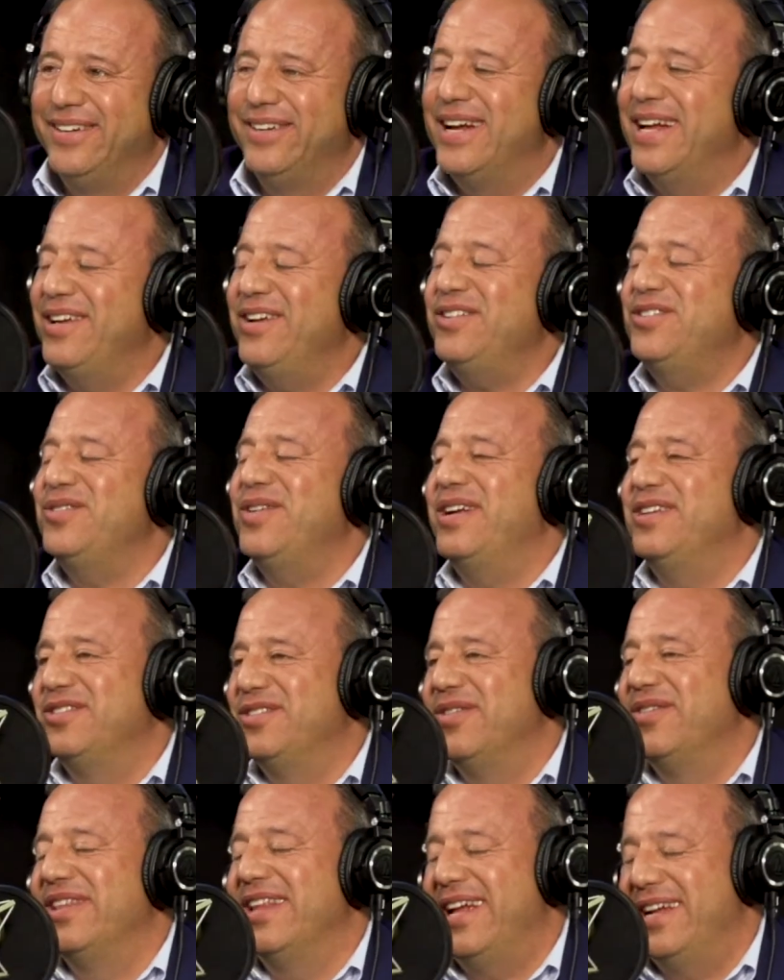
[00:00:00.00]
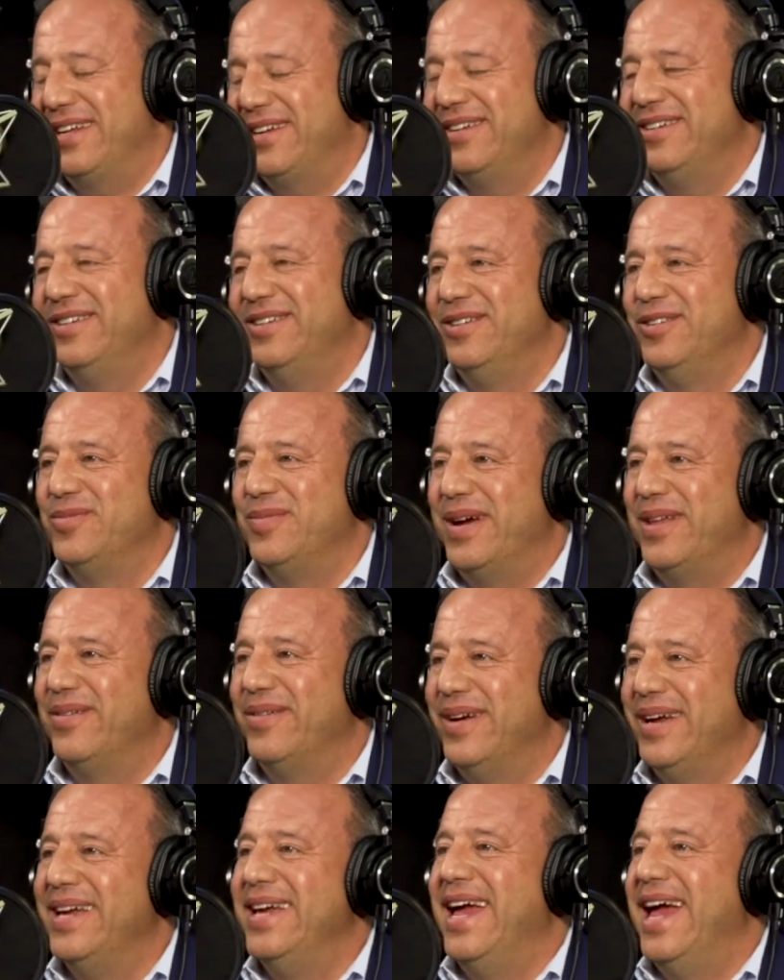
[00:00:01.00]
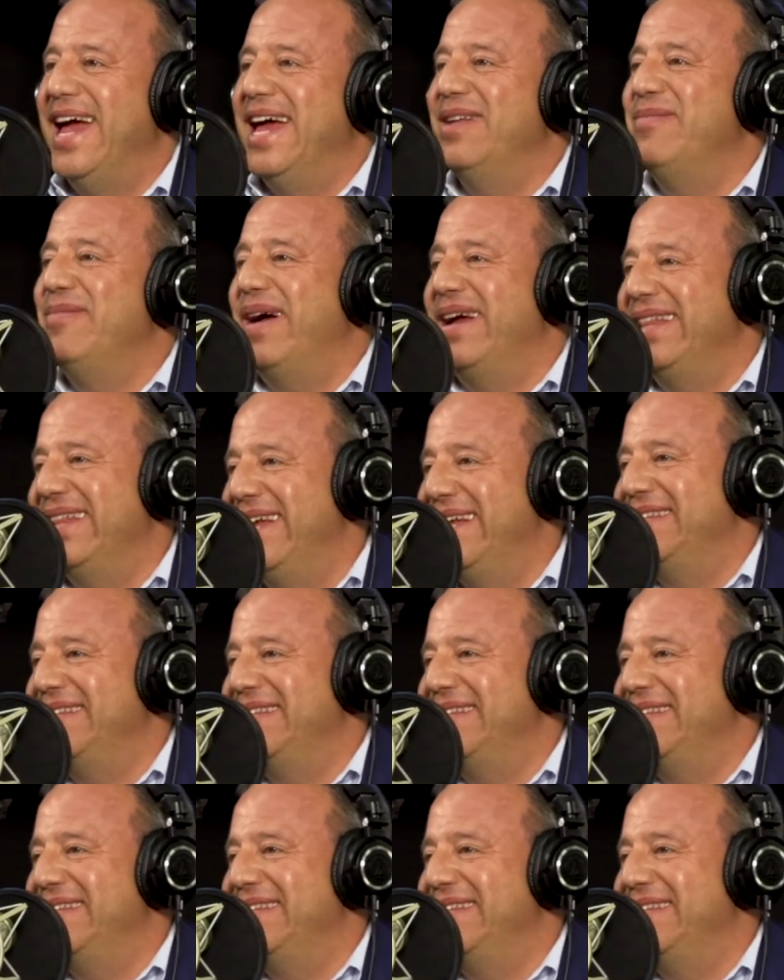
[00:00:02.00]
So you got, like, you're surrounded with a lot of good dudes, by the way. He's Ed like,